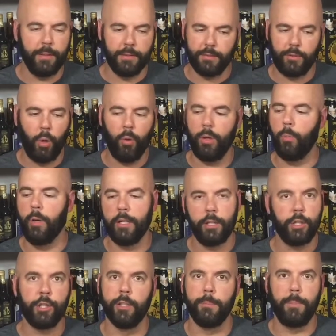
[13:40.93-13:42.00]
It's totally what it
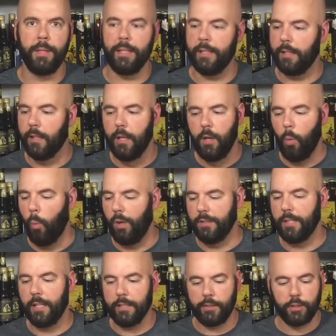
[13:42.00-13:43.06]
should be. Well
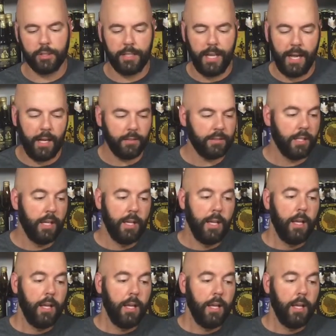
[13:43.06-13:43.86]
done at Treehouse.